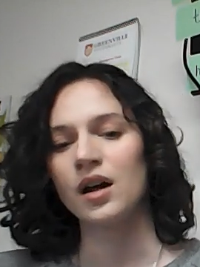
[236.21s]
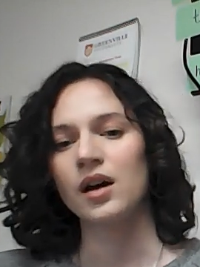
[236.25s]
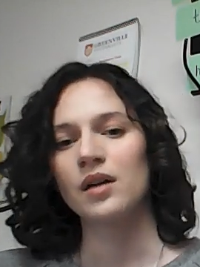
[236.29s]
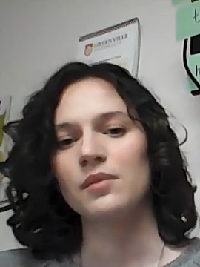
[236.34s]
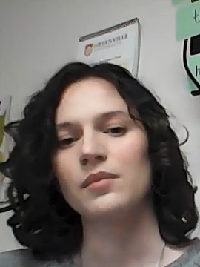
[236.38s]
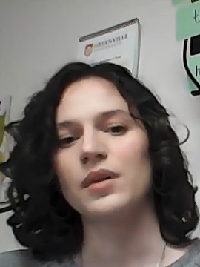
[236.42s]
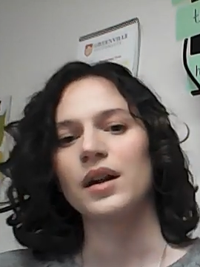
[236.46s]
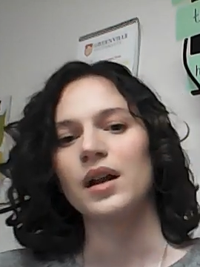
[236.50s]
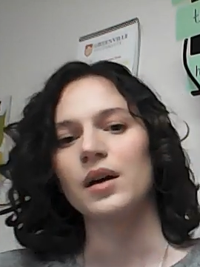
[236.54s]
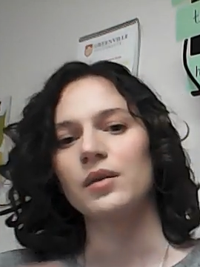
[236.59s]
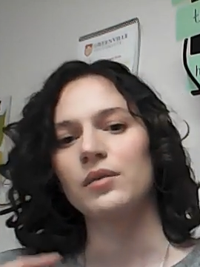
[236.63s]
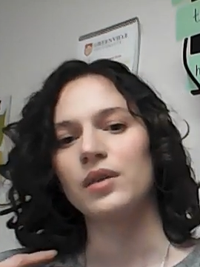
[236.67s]

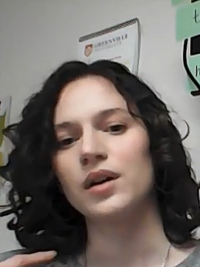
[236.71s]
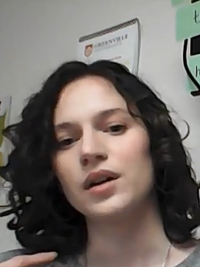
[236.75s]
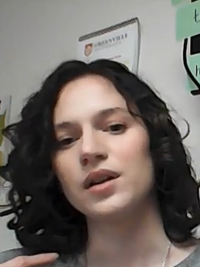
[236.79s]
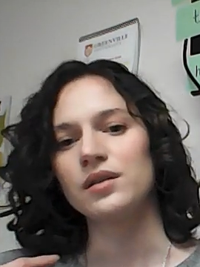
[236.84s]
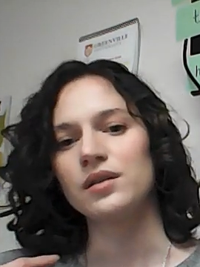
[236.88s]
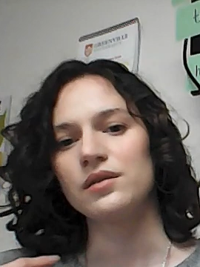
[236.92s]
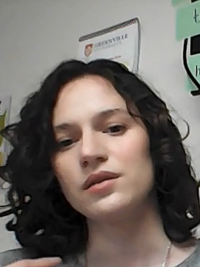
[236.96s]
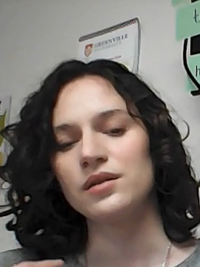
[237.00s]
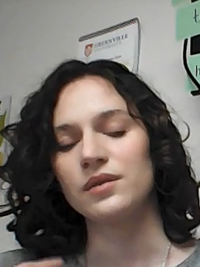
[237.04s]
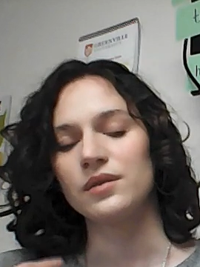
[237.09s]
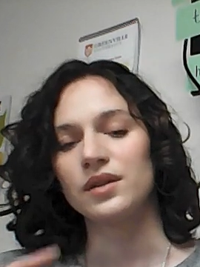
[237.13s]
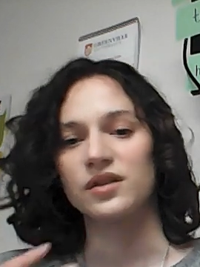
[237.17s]
But I want you
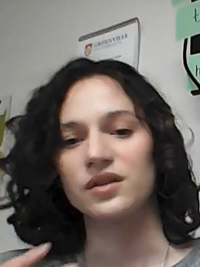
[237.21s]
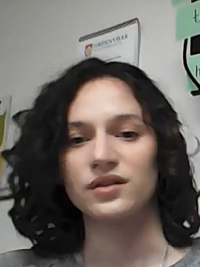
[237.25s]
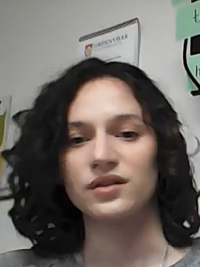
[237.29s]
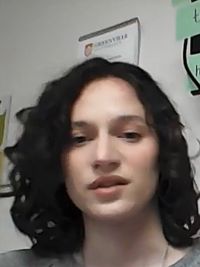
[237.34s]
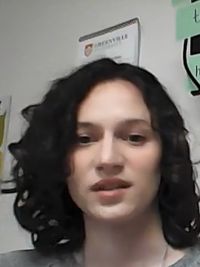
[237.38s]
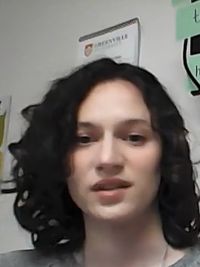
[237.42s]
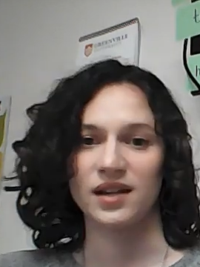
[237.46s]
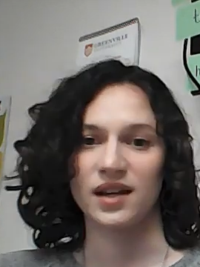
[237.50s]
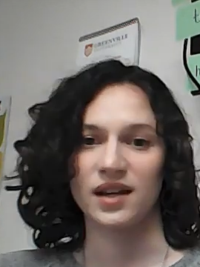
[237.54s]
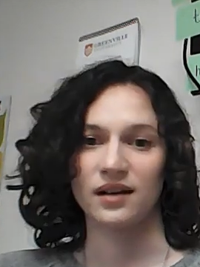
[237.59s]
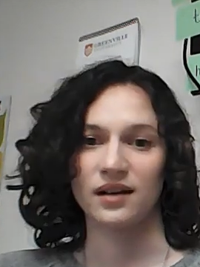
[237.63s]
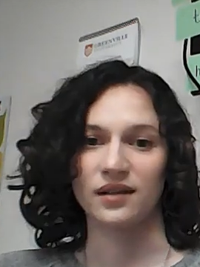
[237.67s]
to
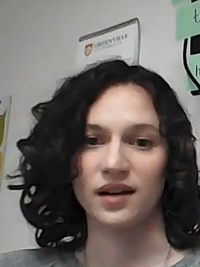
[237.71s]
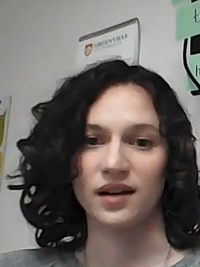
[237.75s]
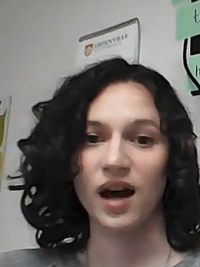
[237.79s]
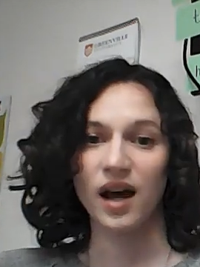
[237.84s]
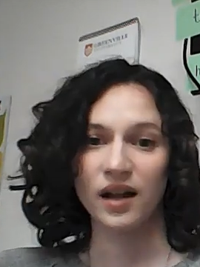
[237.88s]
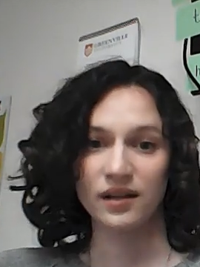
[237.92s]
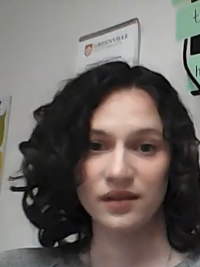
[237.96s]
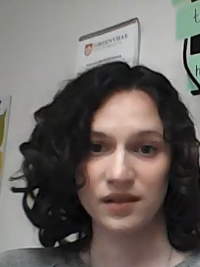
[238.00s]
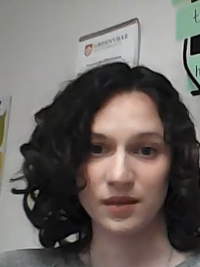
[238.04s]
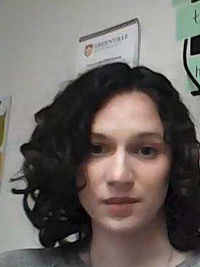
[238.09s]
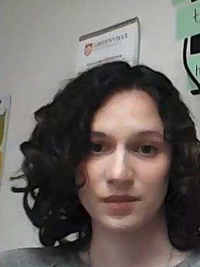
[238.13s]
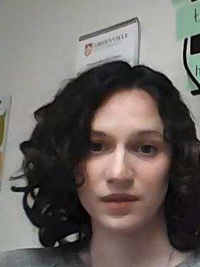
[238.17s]
understand the
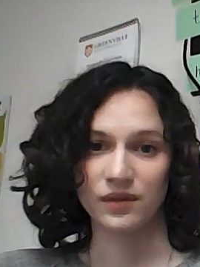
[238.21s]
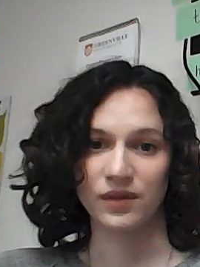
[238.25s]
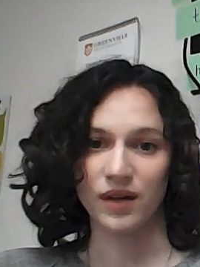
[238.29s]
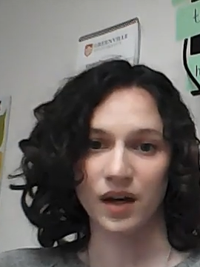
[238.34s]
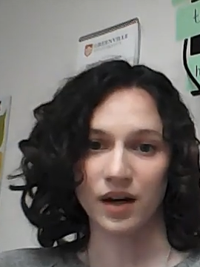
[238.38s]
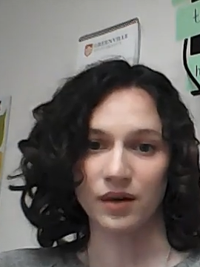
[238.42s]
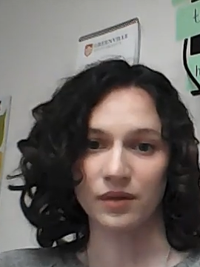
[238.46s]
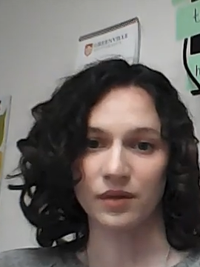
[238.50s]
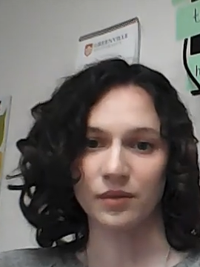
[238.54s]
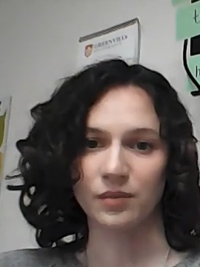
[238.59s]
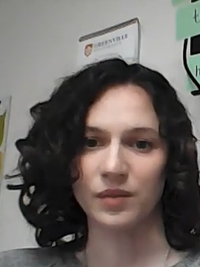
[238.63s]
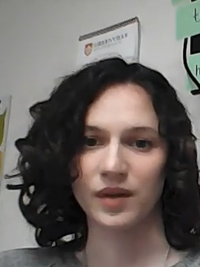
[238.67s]
concept of
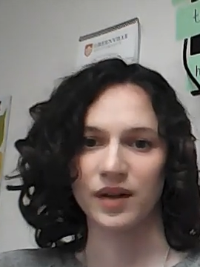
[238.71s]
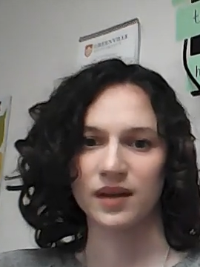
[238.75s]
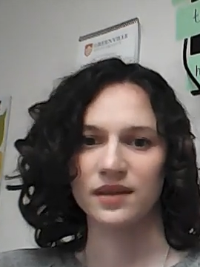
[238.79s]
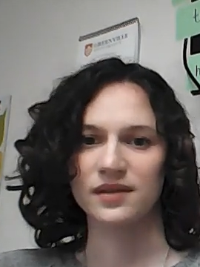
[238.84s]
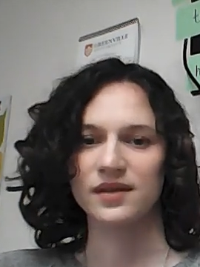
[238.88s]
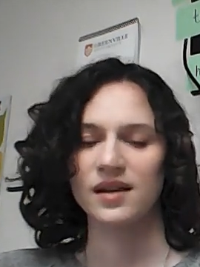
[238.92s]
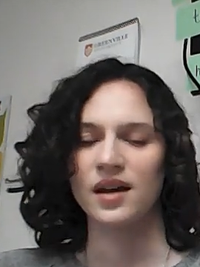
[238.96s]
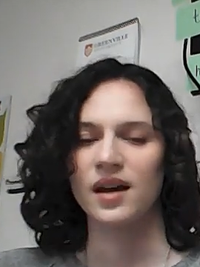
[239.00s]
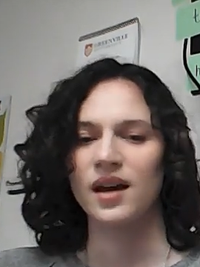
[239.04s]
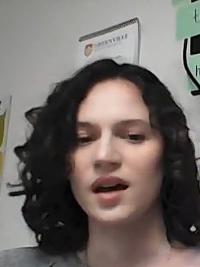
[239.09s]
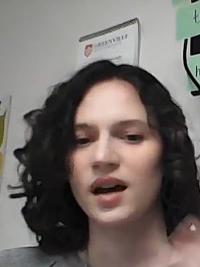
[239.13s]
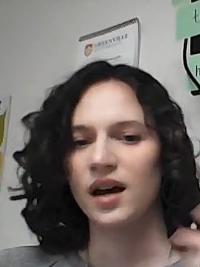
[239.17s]
thought
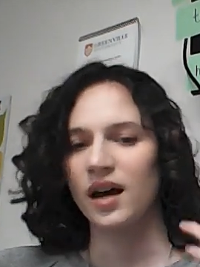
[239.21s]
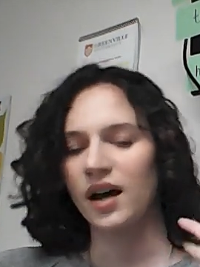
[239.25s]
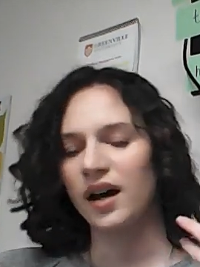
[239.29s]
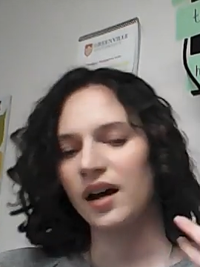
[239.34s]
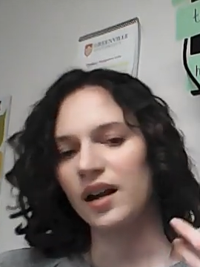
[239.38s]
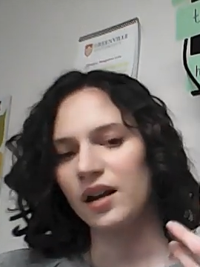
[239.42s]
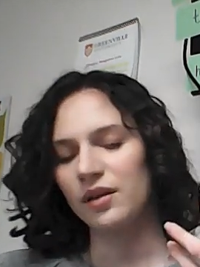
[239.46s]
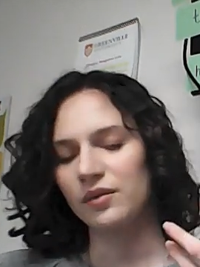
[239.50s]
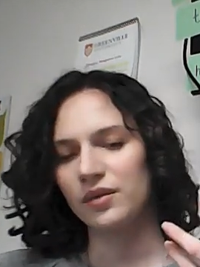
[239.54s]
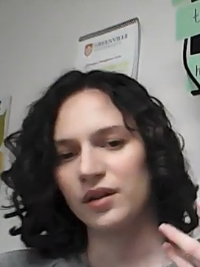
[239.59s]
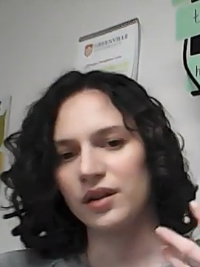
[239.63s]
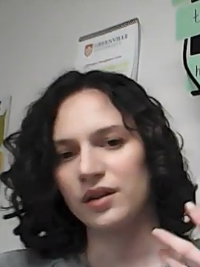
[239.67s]
groupings,
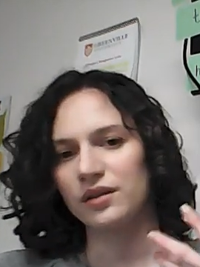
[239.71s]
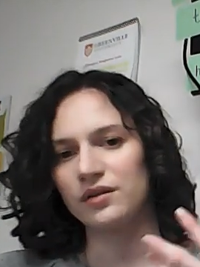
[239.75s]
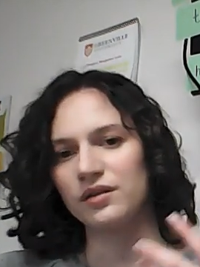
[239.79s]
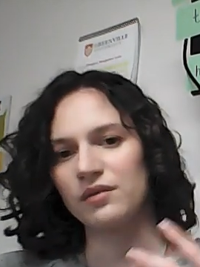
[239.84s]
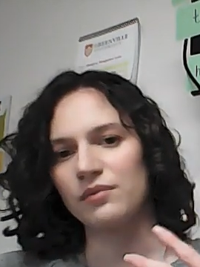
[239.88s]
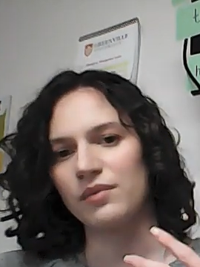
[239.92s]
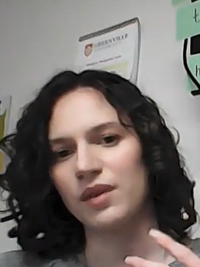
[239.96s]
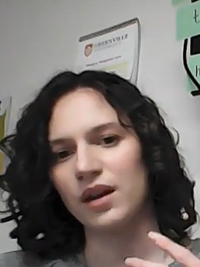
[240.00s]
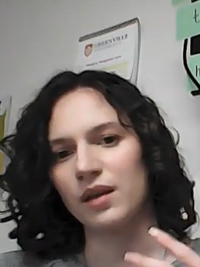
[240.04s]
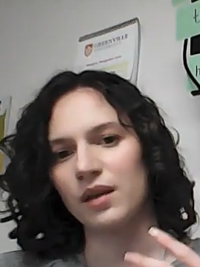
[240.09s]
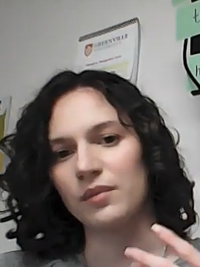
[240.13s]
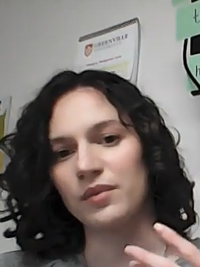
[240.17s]
and I want you to
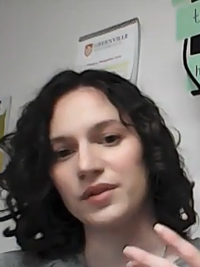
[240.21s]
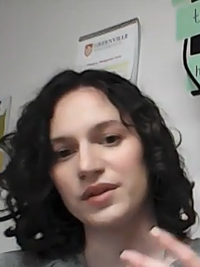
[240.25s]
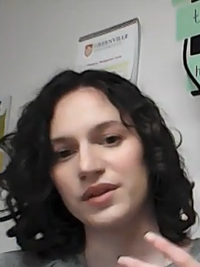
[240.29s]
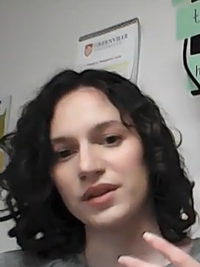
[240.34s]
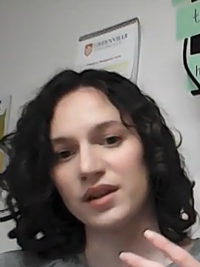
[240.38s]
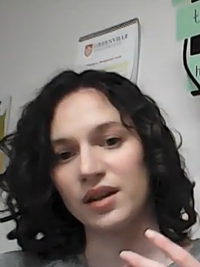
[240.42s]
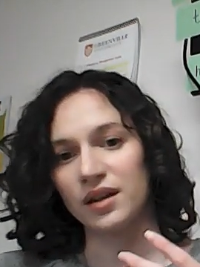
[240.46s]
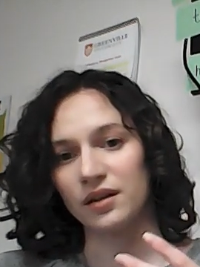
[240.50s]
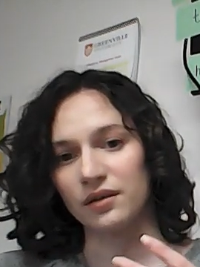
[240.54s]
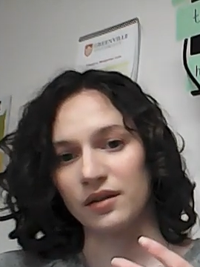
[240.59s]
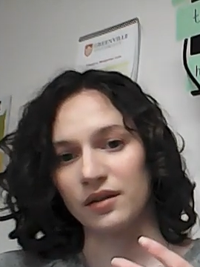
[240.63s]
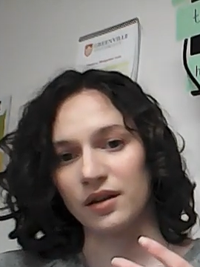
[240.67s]
be able to
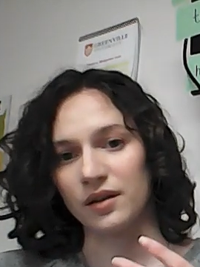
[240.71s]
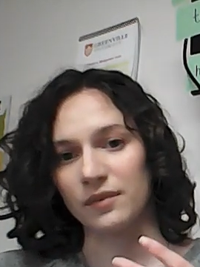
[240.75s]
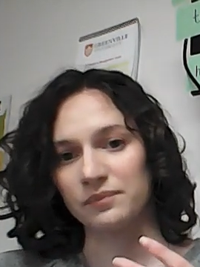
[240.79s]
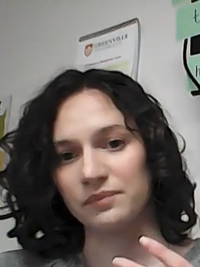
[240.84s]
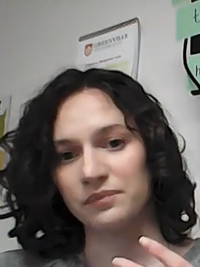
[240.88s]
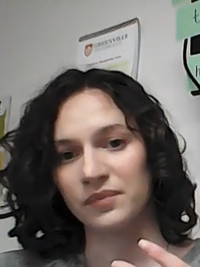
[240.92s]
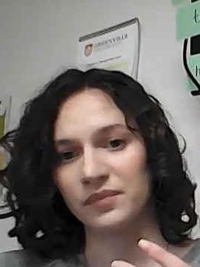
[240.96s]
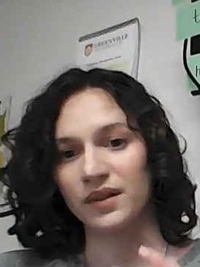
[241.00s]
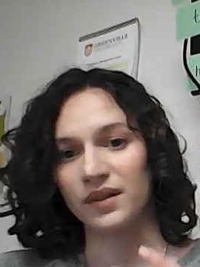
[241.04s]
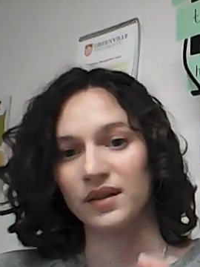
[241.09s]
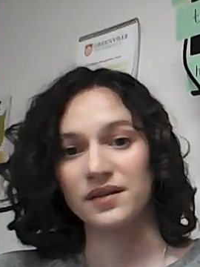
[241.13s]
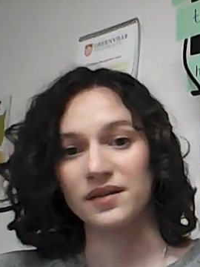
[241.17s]
hear them.
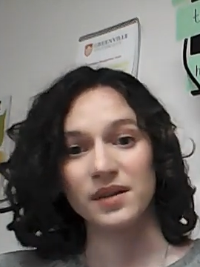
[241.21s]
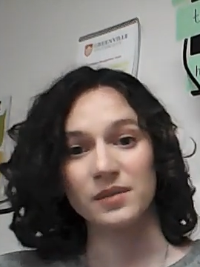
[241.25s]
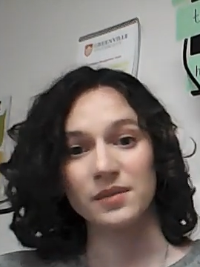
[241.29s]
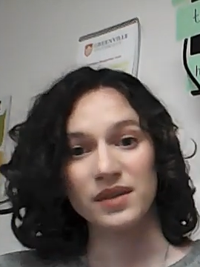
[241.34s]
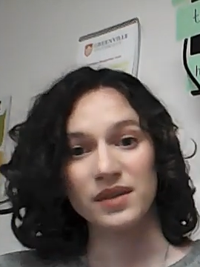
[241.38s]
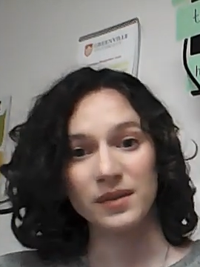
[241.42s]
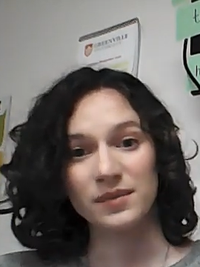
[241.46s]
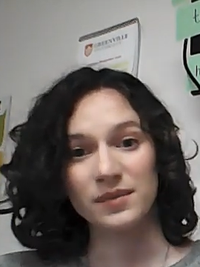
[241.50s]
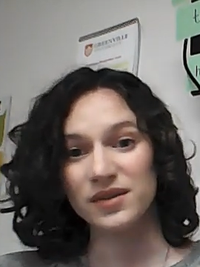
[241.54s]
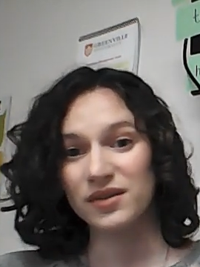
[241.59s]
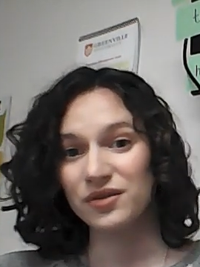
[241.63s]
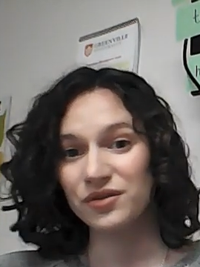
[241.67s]

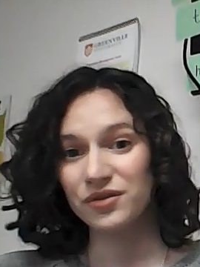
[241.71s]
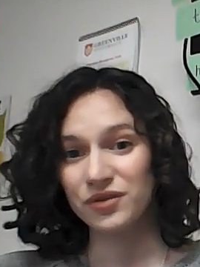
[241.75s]
Sometimes they're